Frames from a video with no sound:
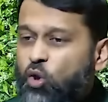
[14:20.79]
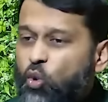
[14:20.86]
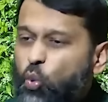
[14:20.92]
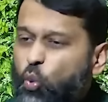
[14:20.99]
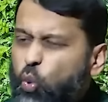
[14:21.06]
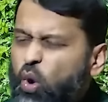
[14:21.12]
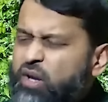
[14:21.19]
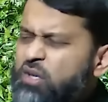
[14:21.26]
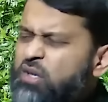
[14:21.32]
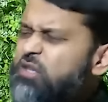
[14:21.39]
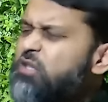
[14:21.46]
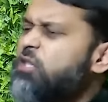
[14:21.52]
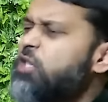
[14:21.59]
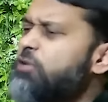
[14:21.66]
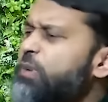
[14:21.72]
one
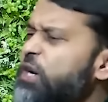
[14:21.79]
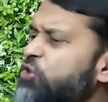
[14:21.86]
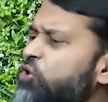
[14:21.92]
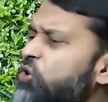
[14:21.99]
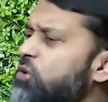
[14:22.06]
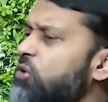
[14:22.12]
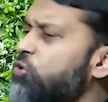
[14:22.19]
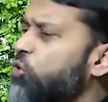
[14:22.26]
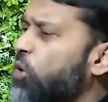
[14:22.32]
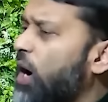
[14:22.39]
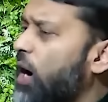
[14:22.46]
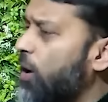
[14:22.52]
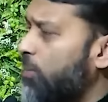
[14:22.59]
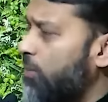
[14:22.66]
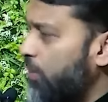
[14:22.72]
special dua.